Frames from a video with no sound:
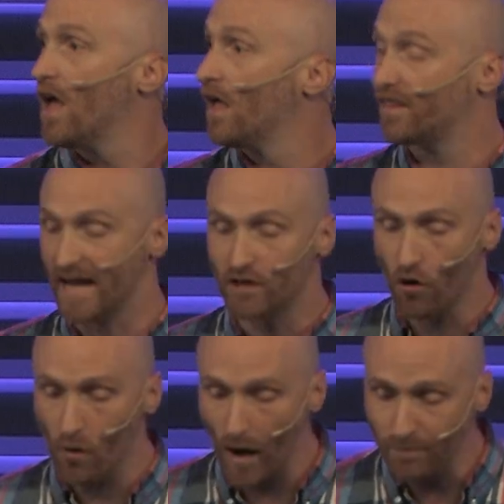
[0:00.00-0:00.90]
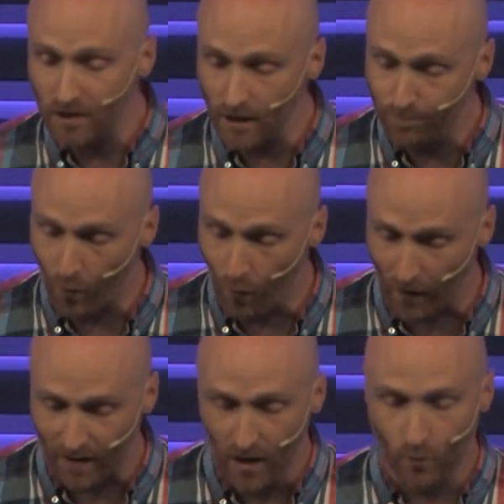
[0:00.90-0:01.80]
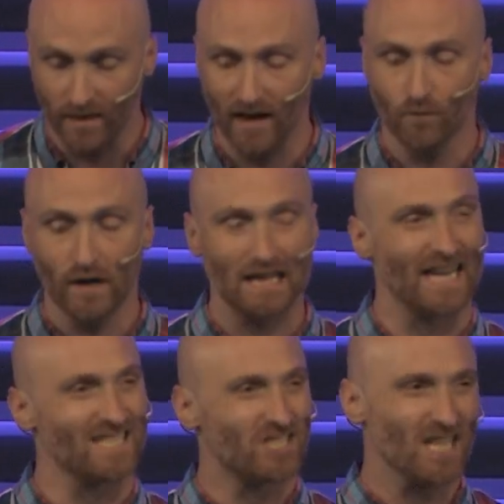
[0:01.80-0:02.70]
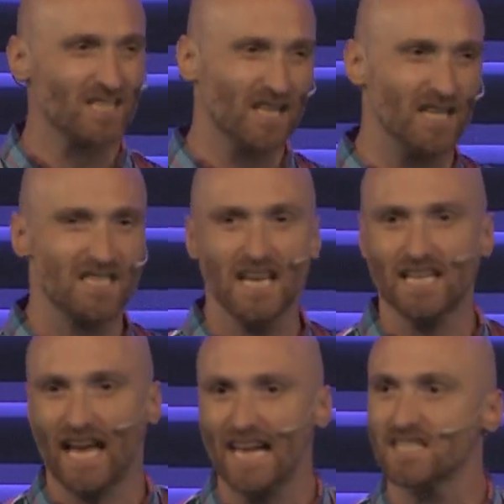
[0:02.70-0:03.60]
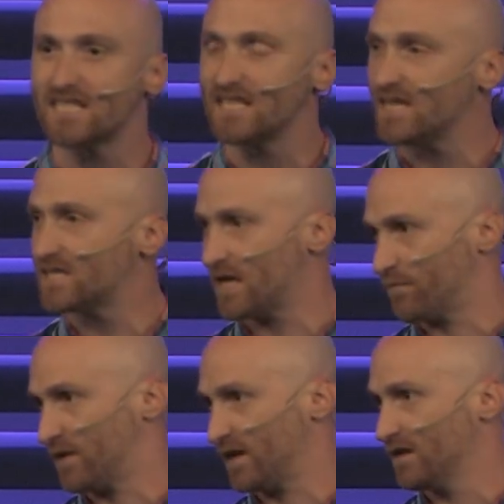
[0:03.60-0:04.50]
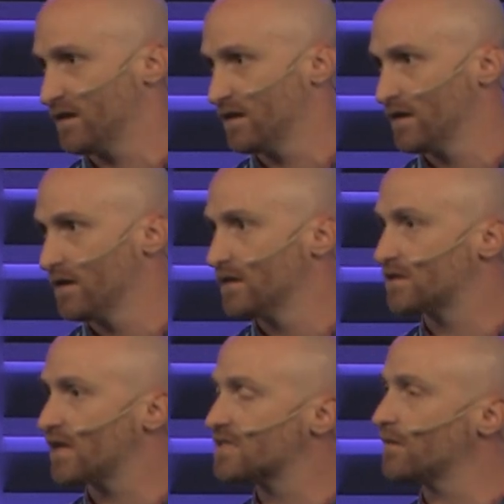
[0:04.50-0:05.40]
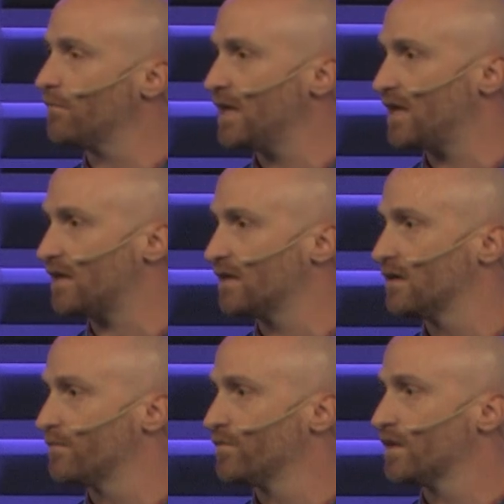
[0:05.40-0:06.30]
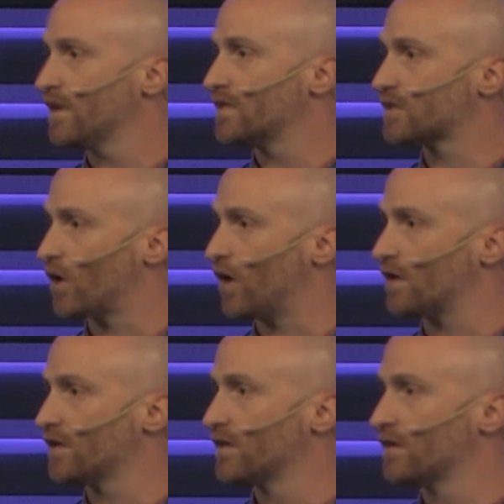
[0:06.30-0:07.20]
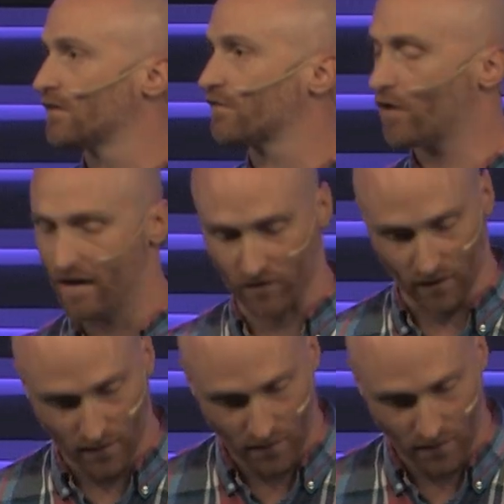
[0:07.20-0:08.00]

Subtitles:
They grow up to the point where they realize just because they can't see something doesn't mean it's gone forever.